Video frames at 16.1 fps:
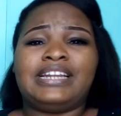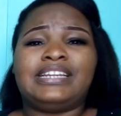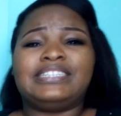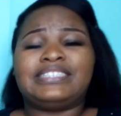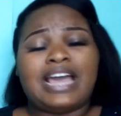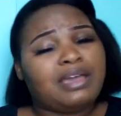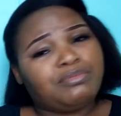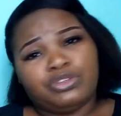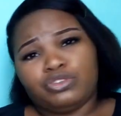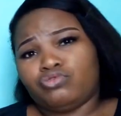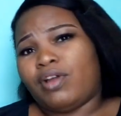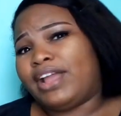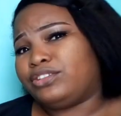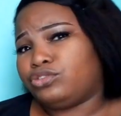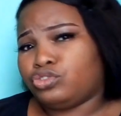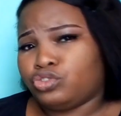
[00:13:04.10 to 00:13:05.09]
and the time is
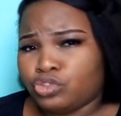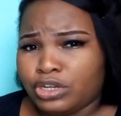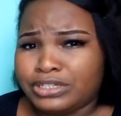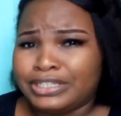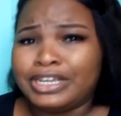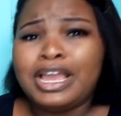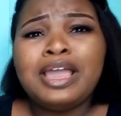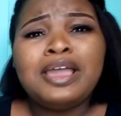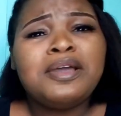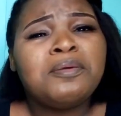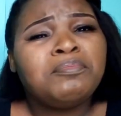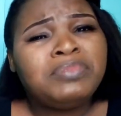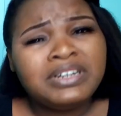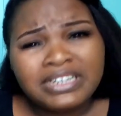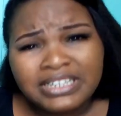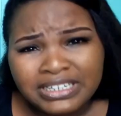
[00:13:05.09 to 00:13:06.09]
right to study.
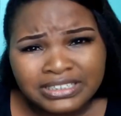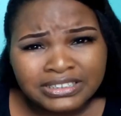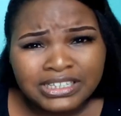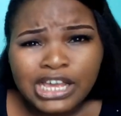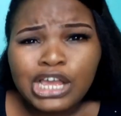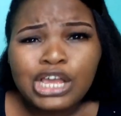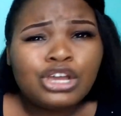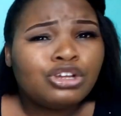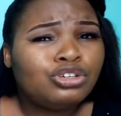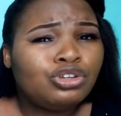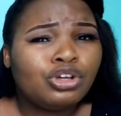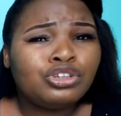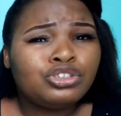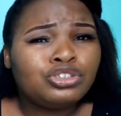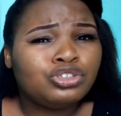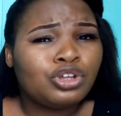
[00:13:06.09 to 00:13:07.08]
Please
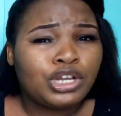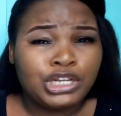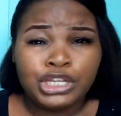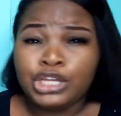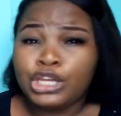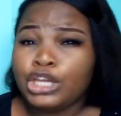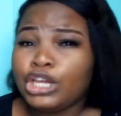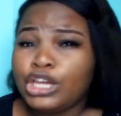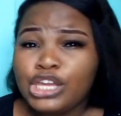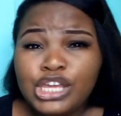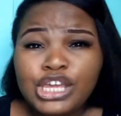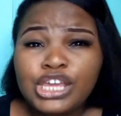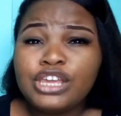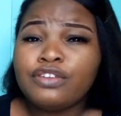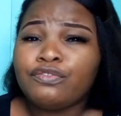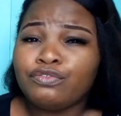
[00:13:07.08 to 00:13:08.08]
don't study
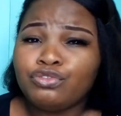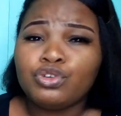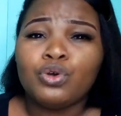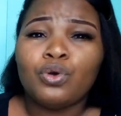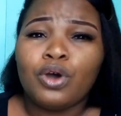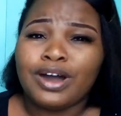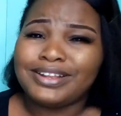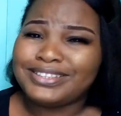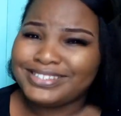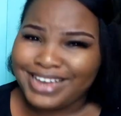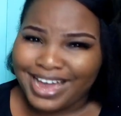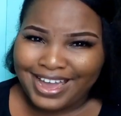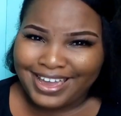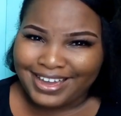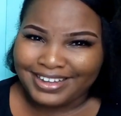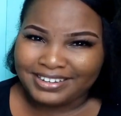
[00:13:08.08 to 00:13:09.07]
if you are
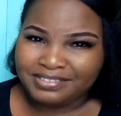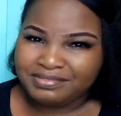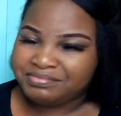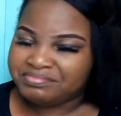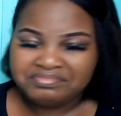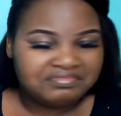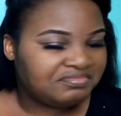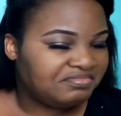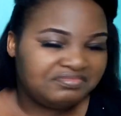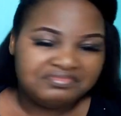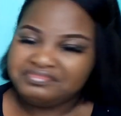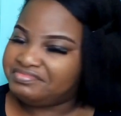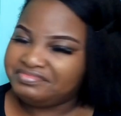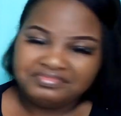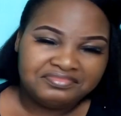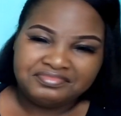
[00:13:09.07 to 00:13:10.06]
tired.
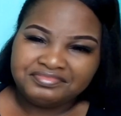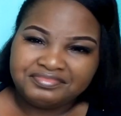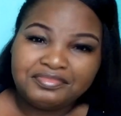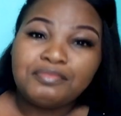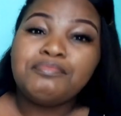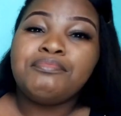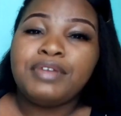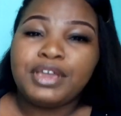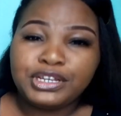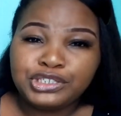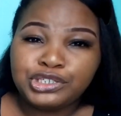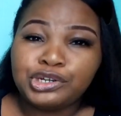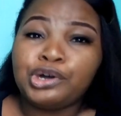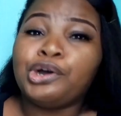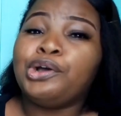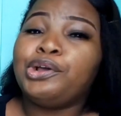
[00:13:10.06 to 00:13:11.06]
Make
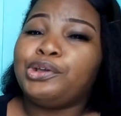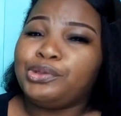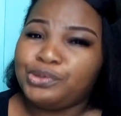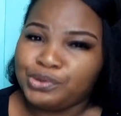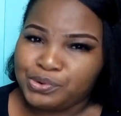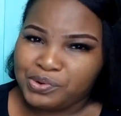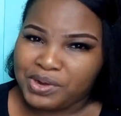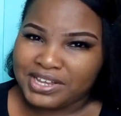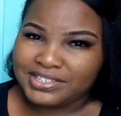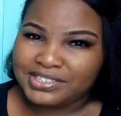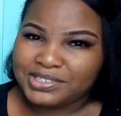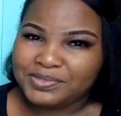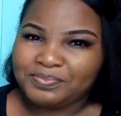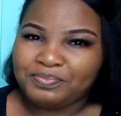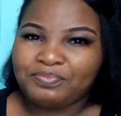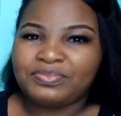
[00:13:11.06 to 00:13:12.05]
sure you
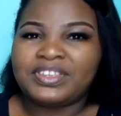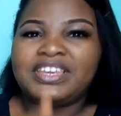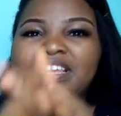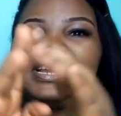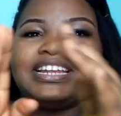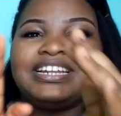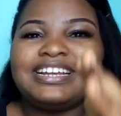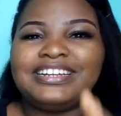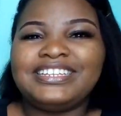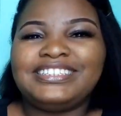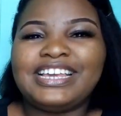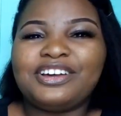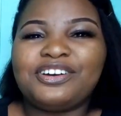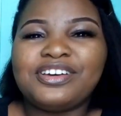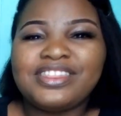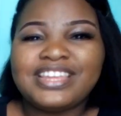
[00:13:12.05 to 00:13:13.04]
rest. Now the
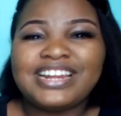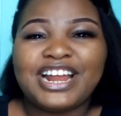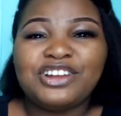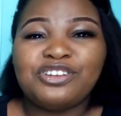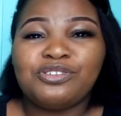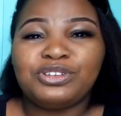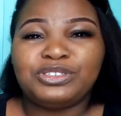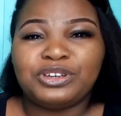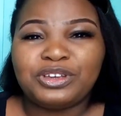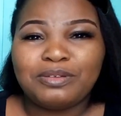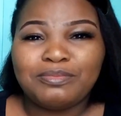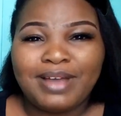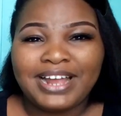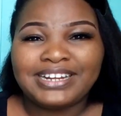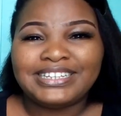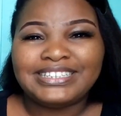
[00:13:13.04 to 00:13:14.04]
second thing I know is on your
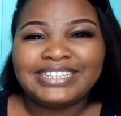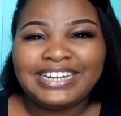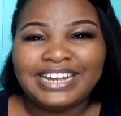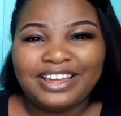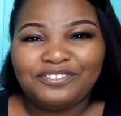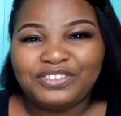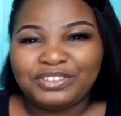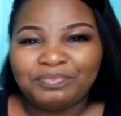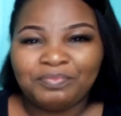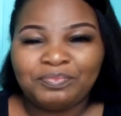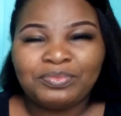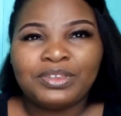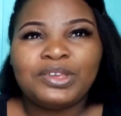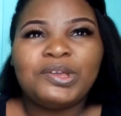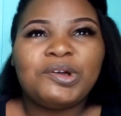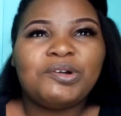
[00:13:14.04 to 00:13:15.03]
mind is Clevy.
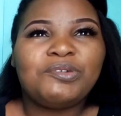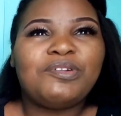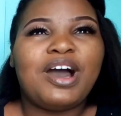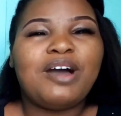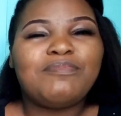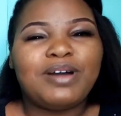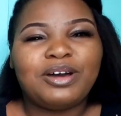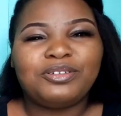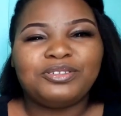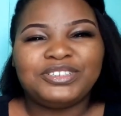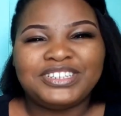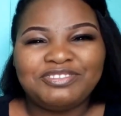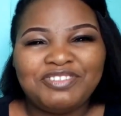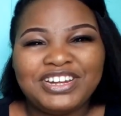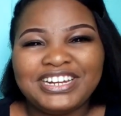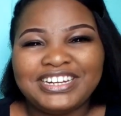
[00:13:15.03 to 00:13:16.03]
What
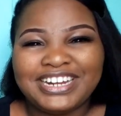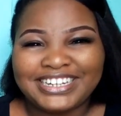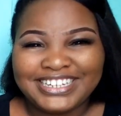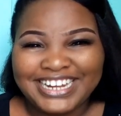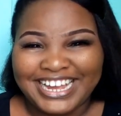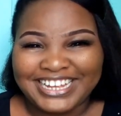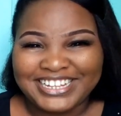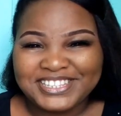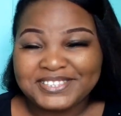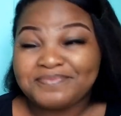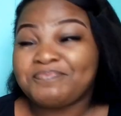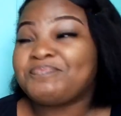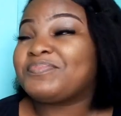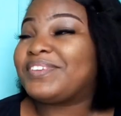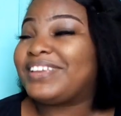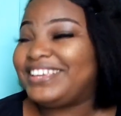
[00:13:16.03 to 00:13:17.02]
about reading at night?
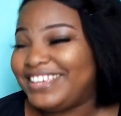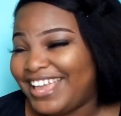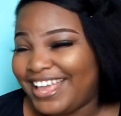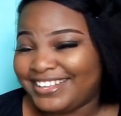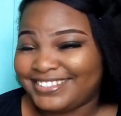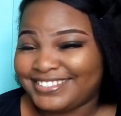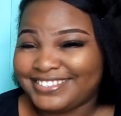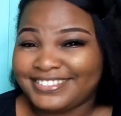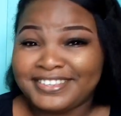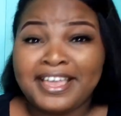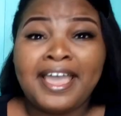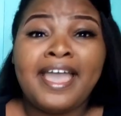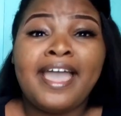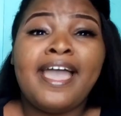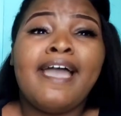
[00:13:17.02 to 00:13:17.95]
Yes,